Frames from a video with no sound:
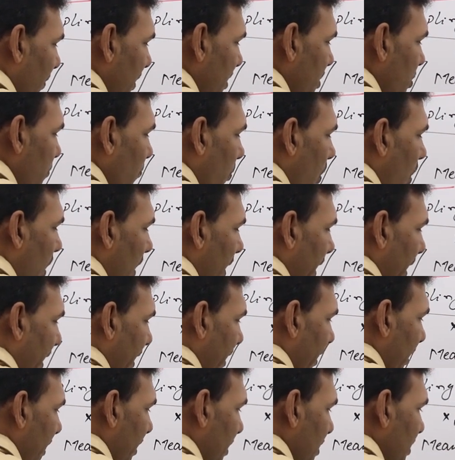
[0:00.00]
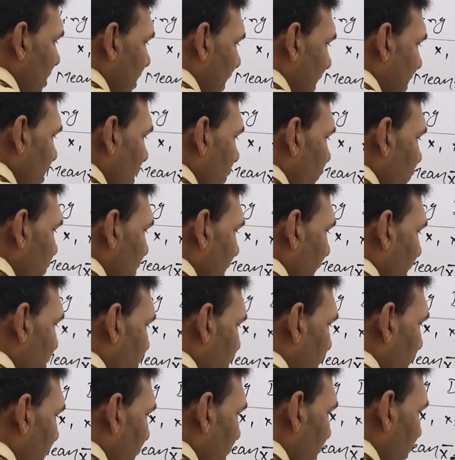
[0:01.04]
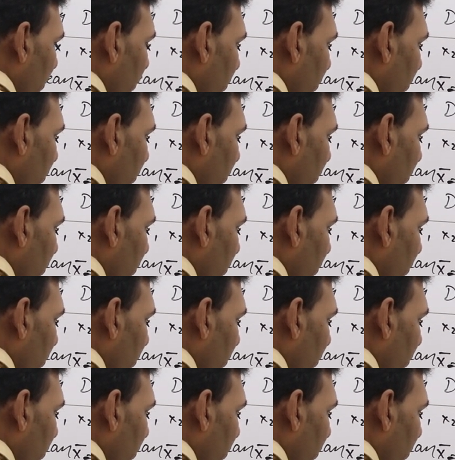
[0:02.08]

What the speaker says: is small n, size of sample.